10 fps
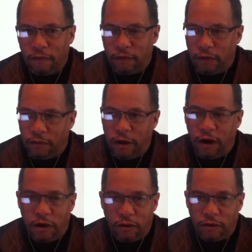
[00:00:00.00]
when
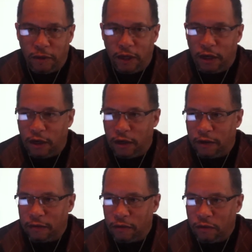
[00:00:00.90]
America was being
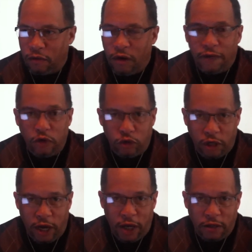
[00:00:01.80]

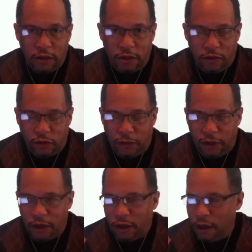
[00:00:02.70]
revolutionized, so to
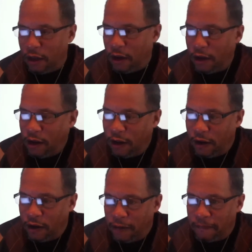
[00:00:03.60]
speak.
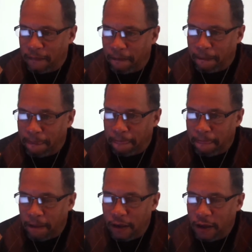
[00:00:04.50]

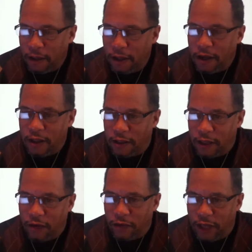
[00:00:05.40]
The other
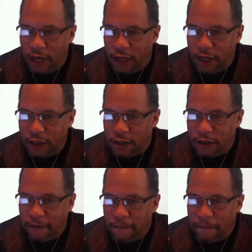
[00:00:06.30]
thing with that is,